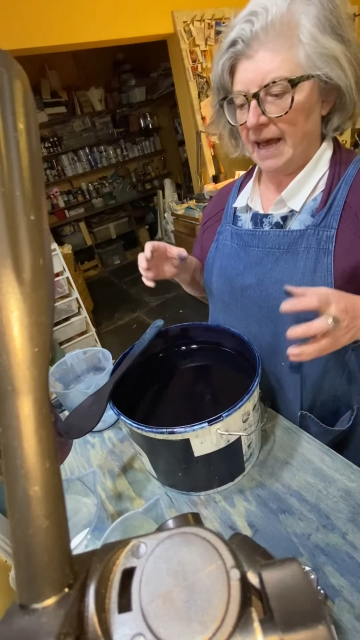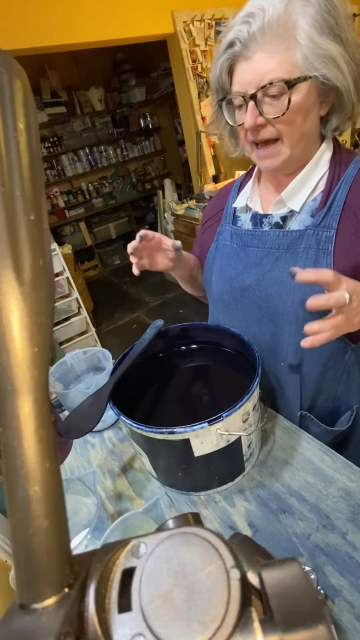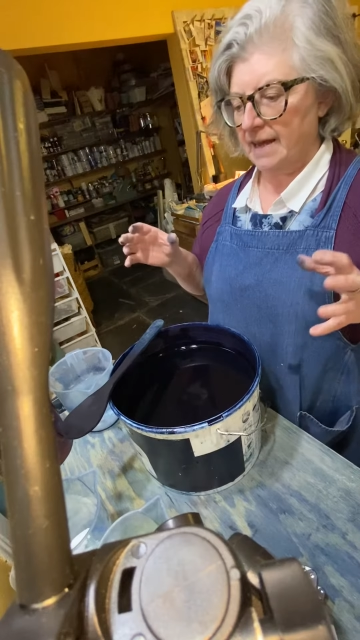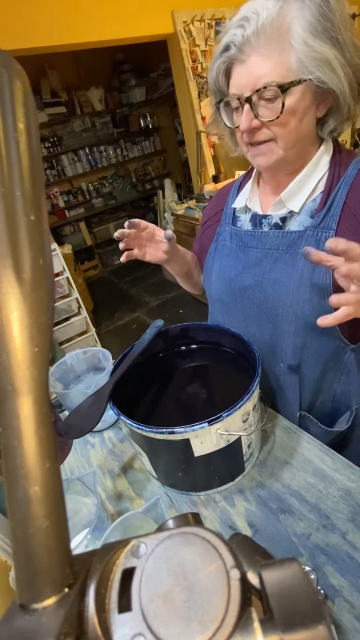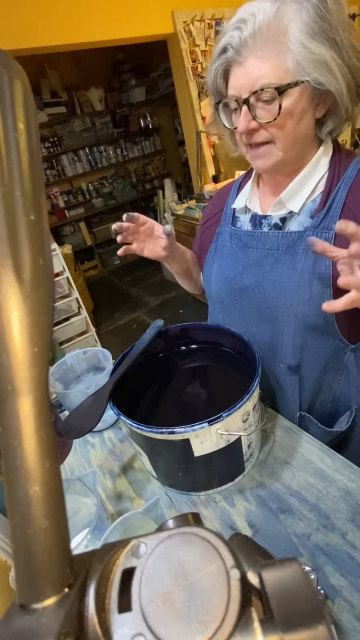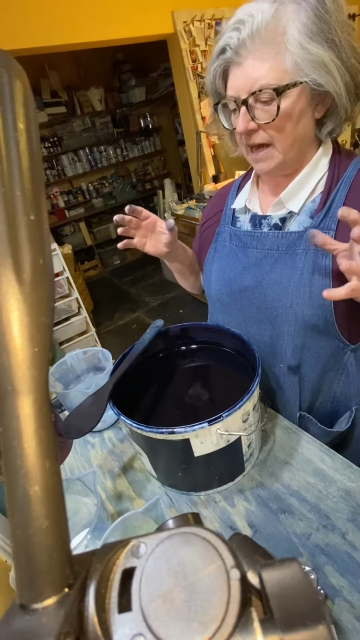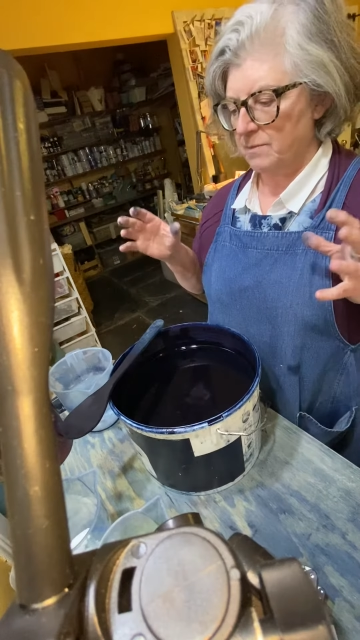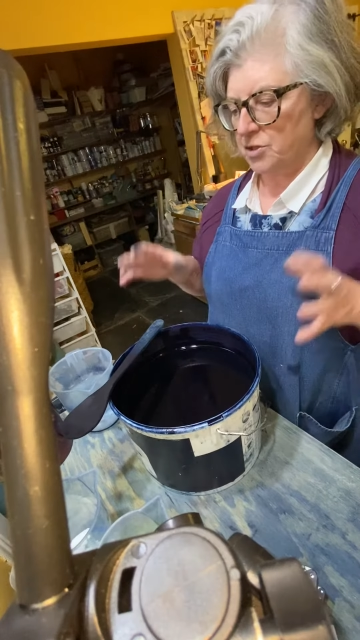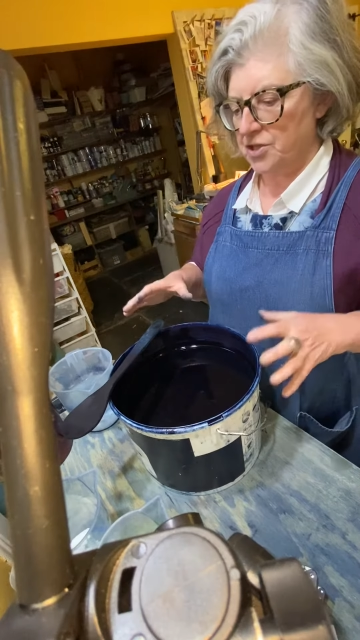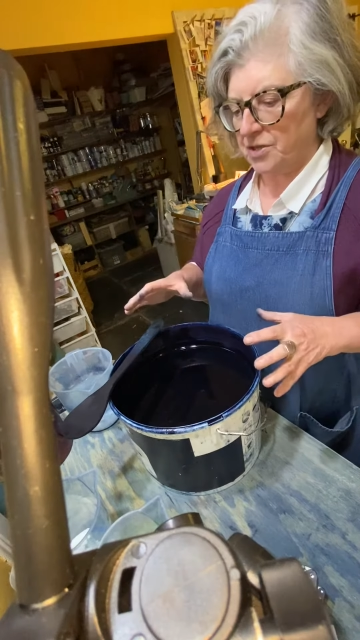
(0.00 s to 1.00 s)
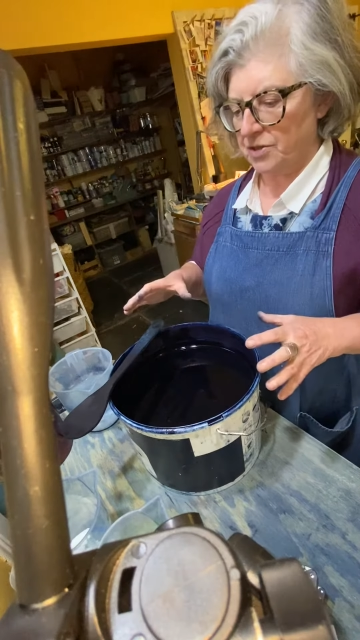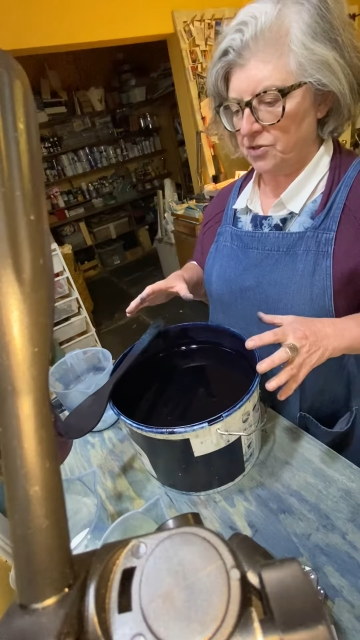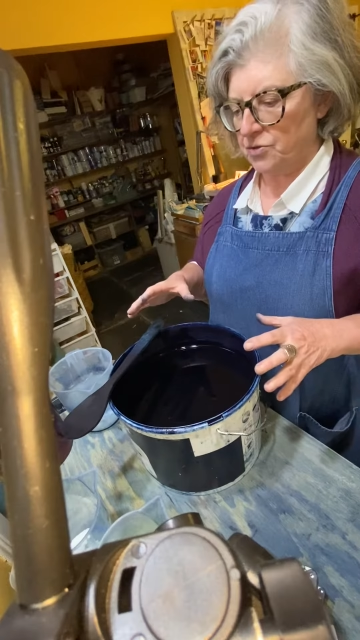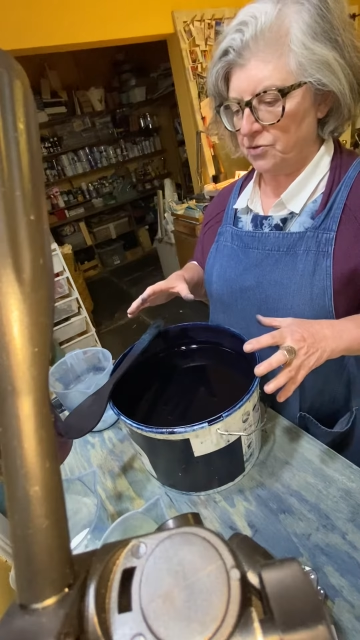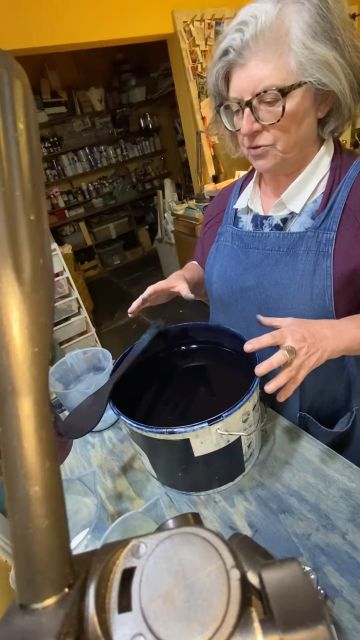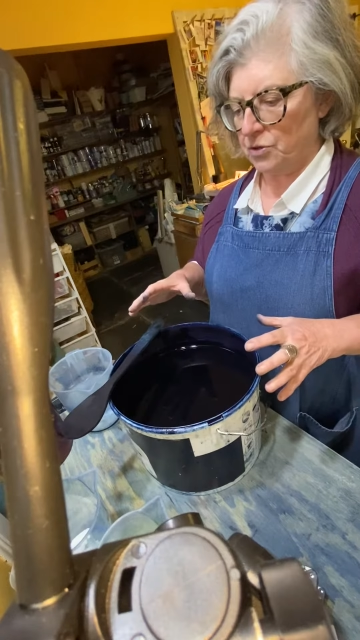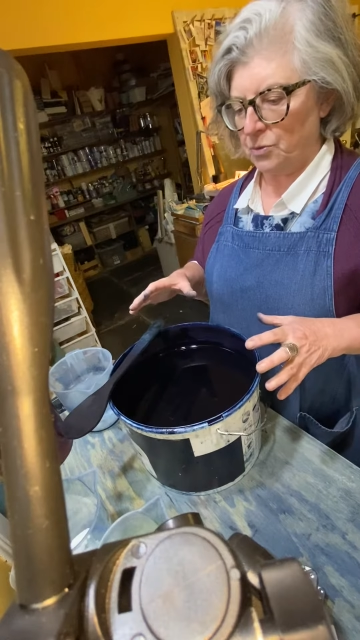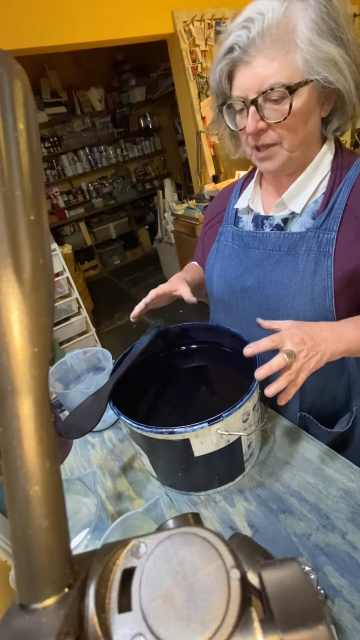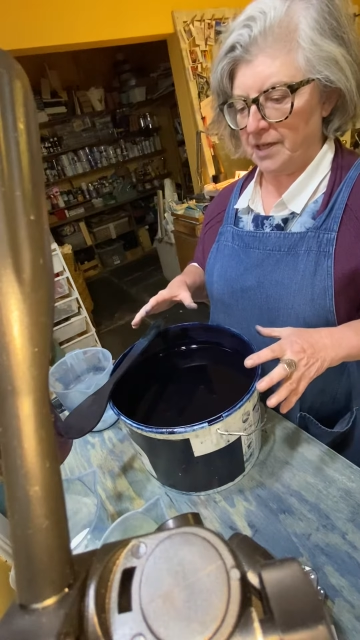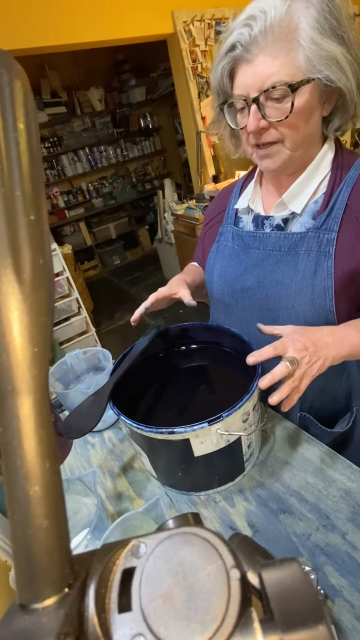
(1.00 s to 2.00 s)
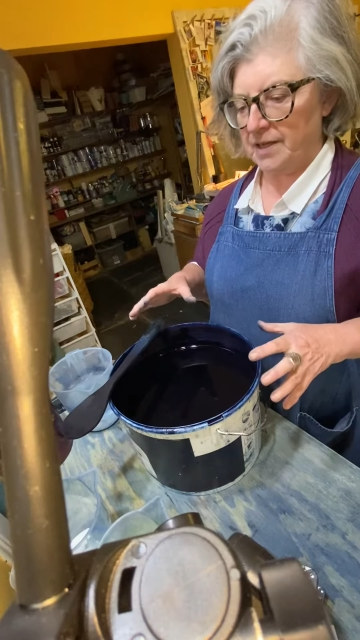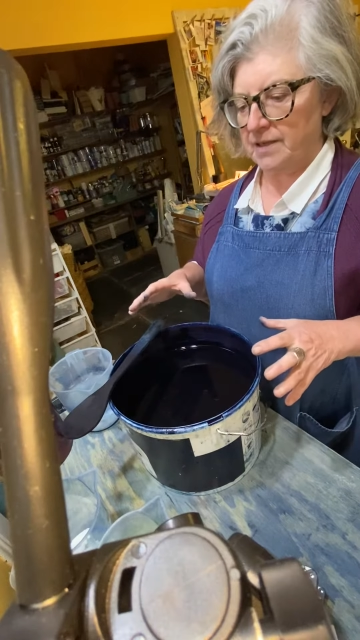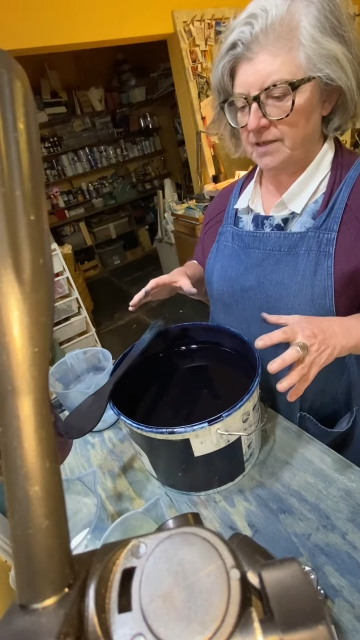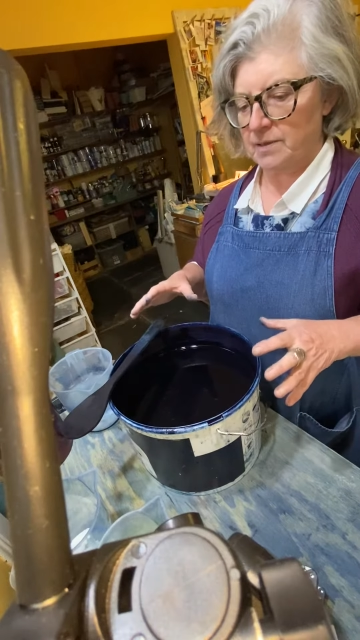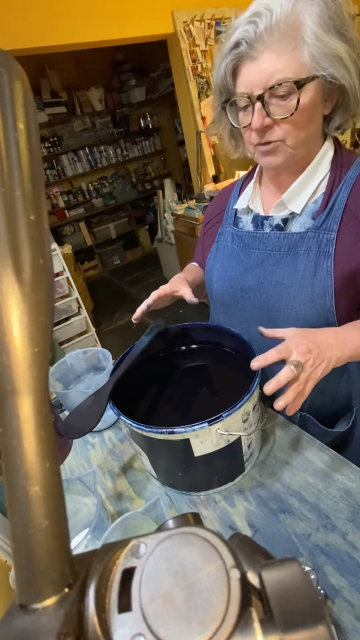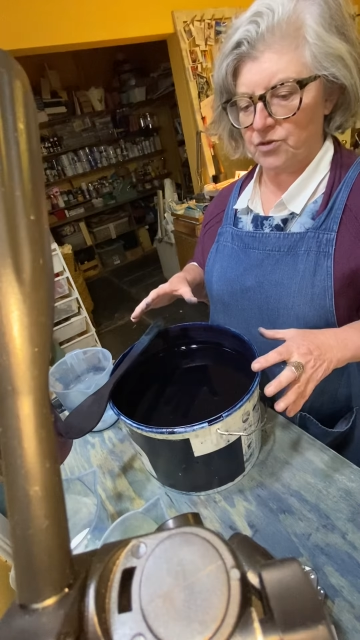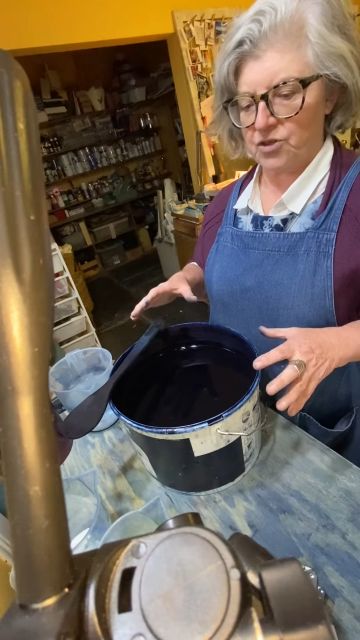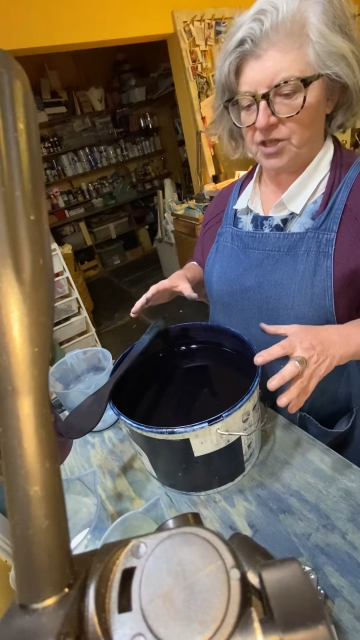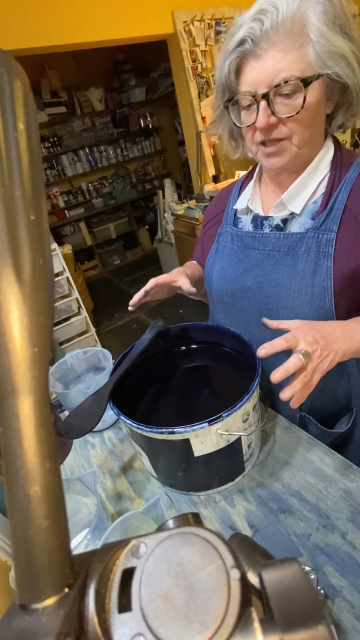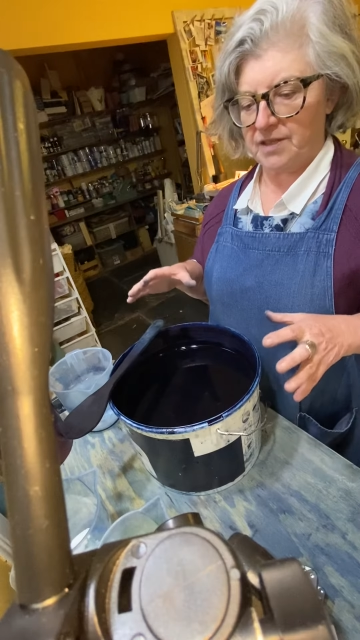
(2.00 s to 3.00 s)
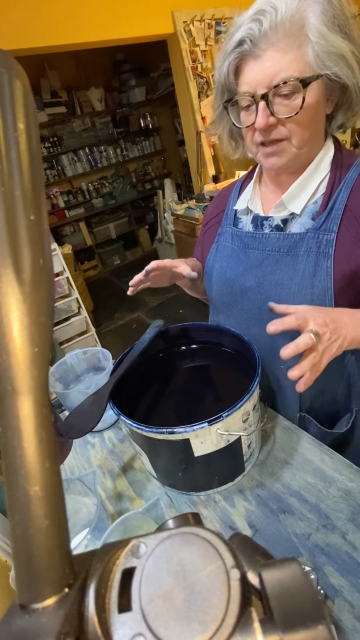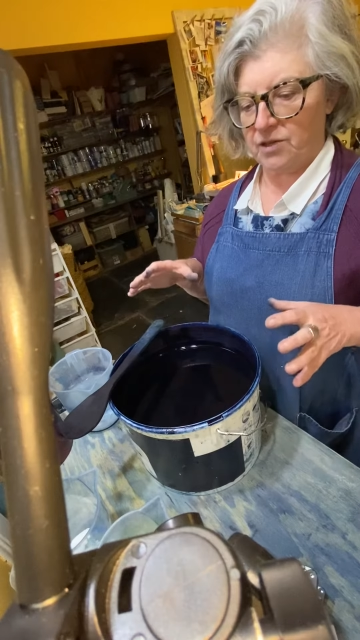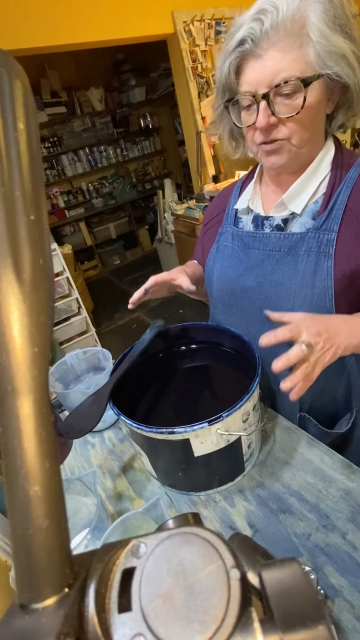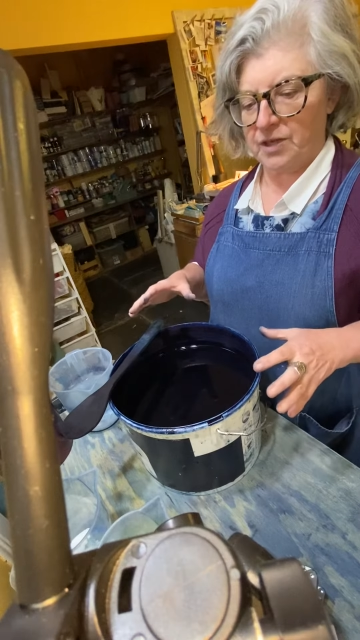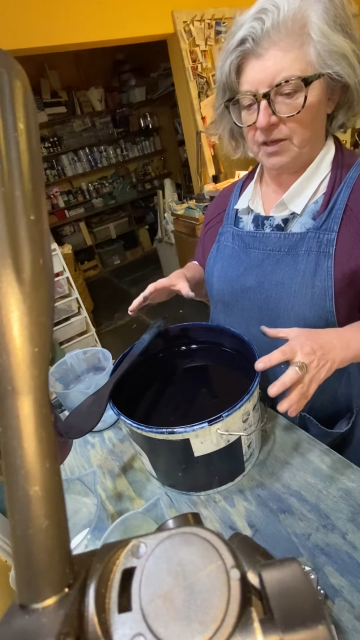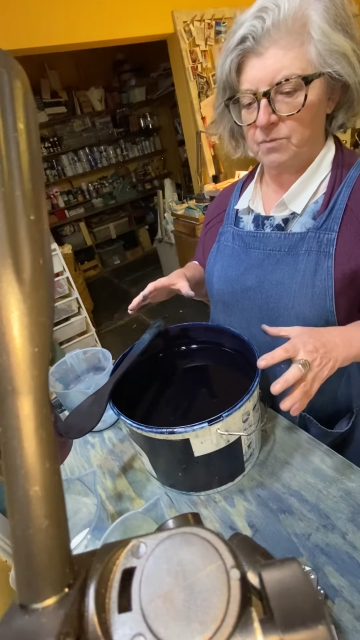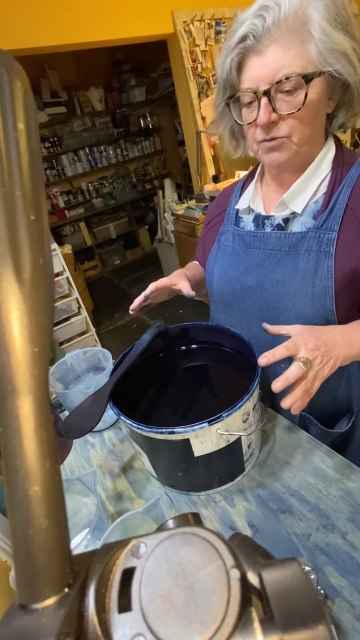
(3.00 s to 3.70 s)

and I'm just going to quickly demonstrate how you can